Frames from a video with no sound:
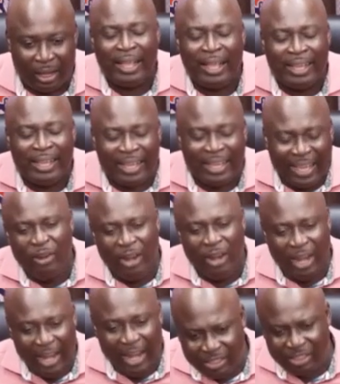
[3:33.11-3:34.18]
I can
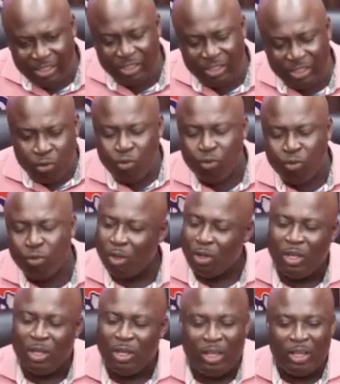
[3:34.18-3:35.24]
relate to
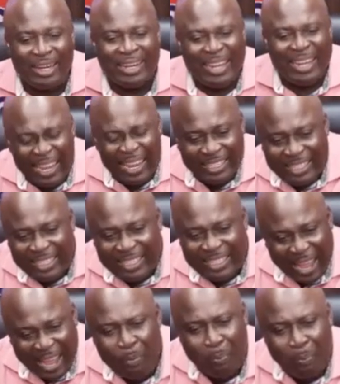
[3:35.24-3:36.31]

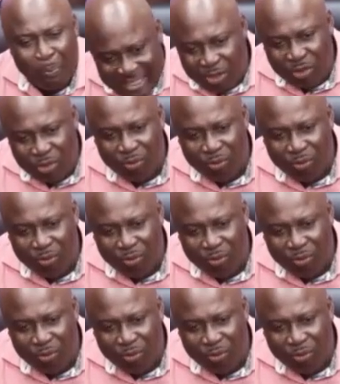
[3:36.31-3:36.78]
99%